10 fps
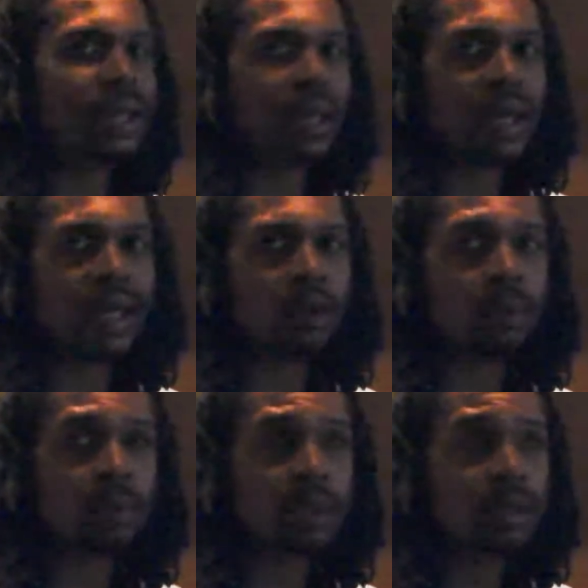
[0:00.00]
that it had
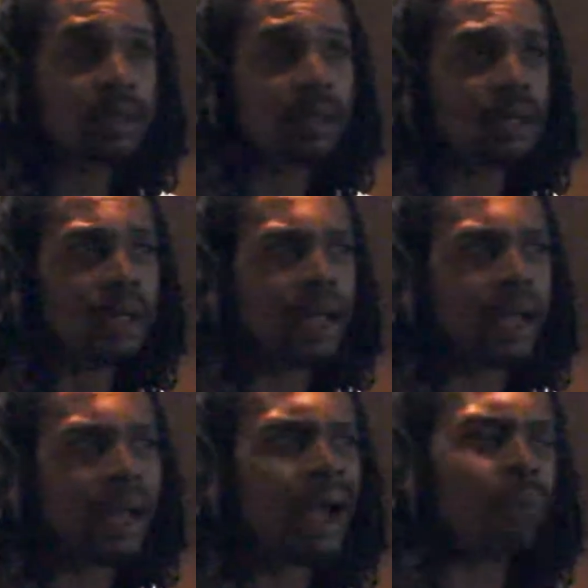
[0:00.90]
on me
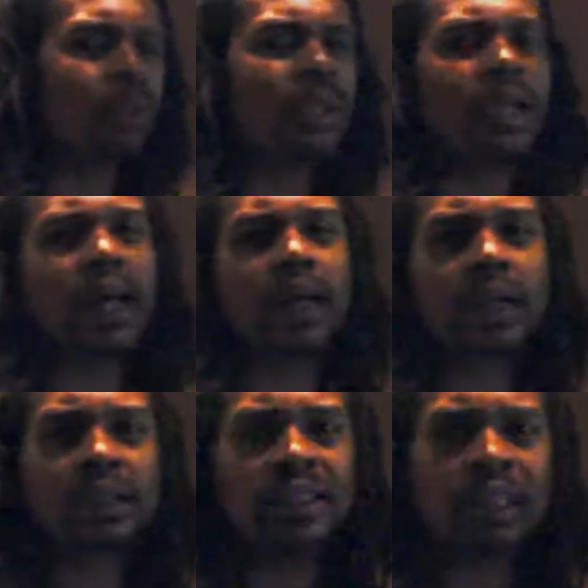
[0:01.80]
and I wanted to have
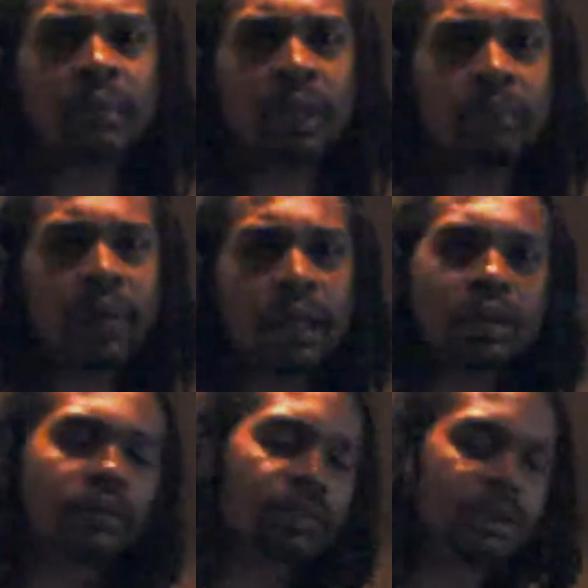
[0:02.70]
that same impact
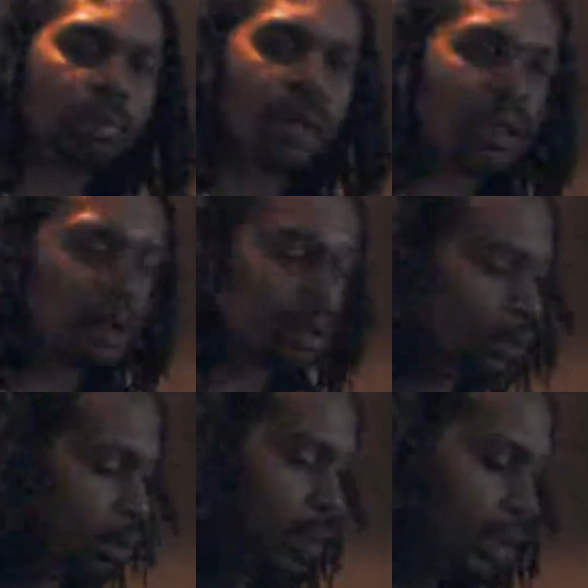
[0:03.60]
for somebody else.
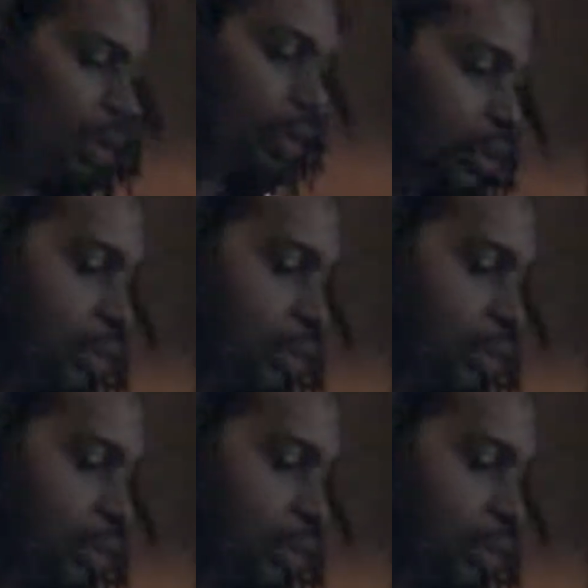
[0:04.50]
You know